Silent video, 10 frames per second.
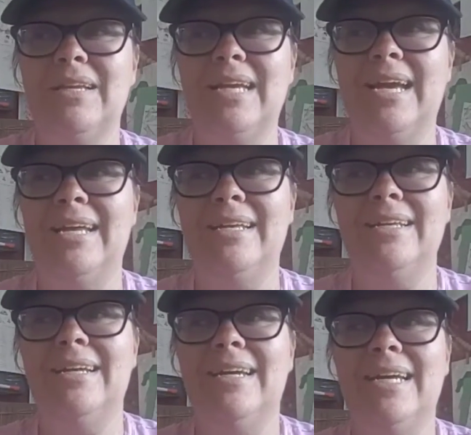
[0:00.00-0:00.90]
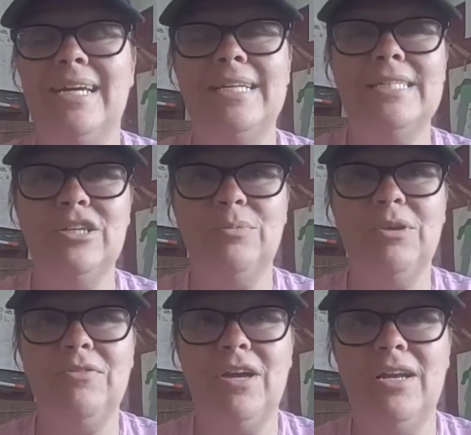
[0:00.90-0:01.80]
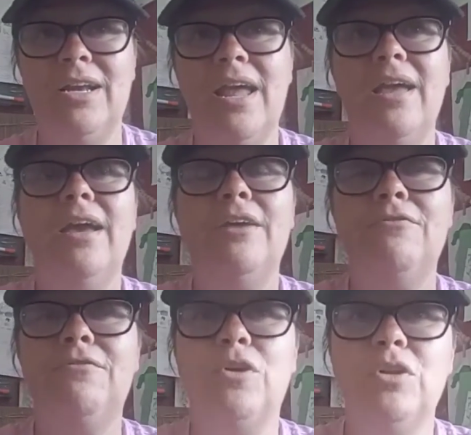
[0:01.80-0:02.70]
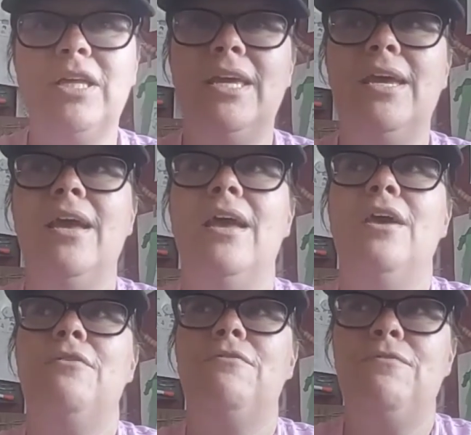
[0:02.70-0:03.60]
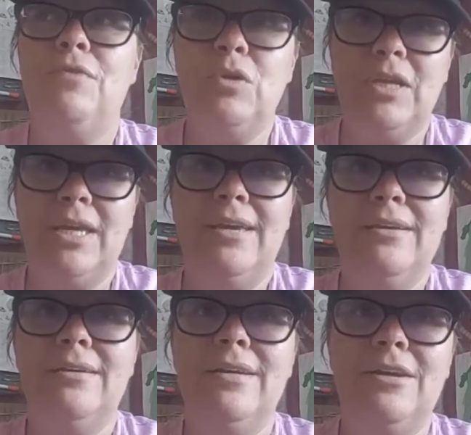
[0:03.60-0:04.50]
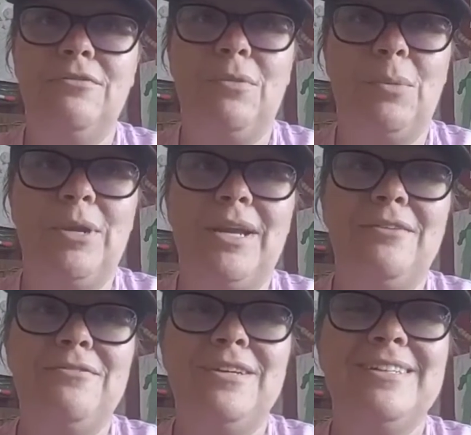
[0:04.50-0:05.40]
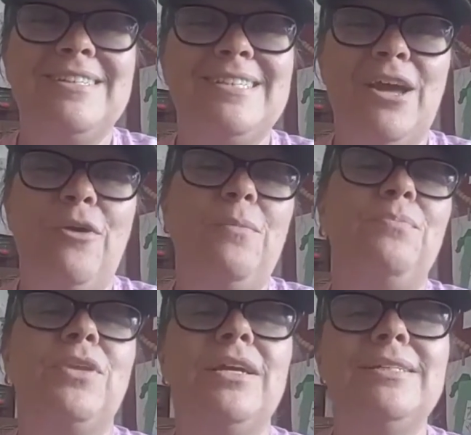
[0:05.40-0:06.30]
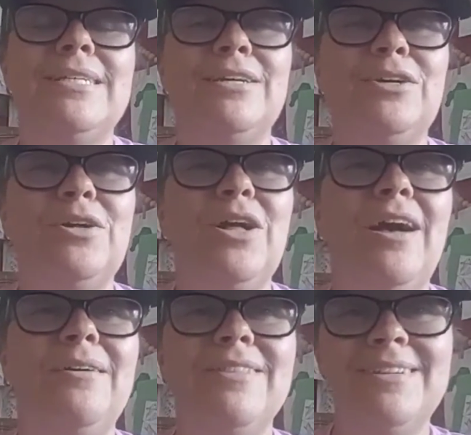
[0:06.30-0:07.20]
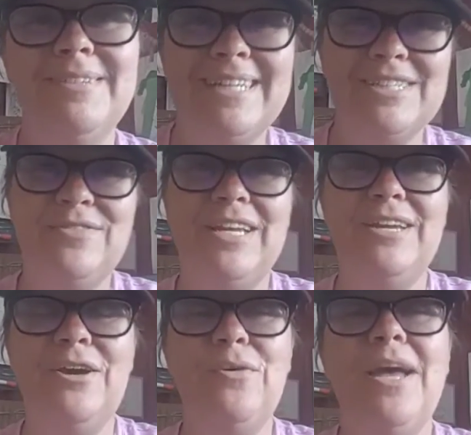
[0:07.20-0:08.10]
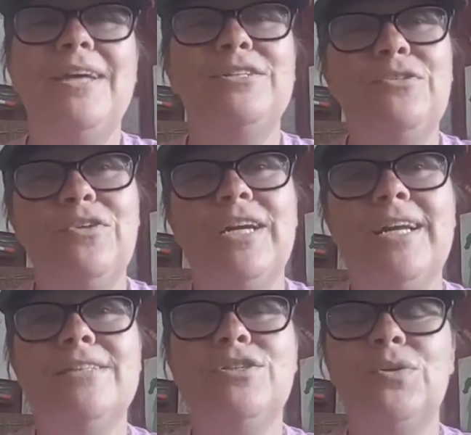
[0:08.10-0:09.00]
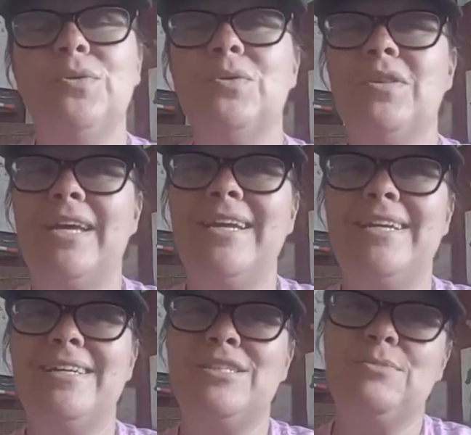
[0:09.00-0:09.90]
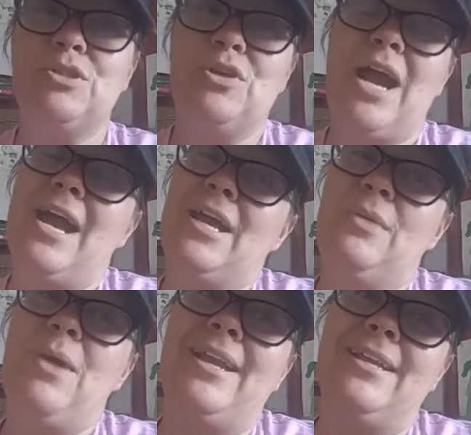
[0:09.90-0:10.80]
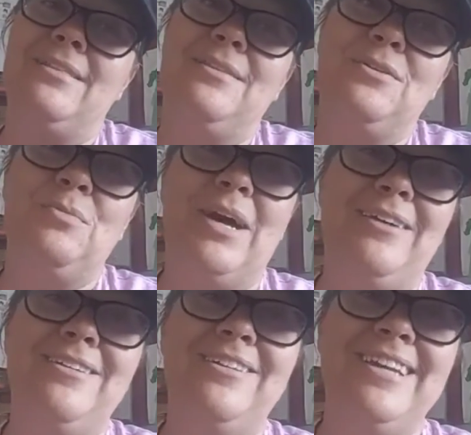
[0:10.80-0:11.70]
and it can still be fun and fully informative. So until the next video, don't forget to like, subscribe, and hit the little bell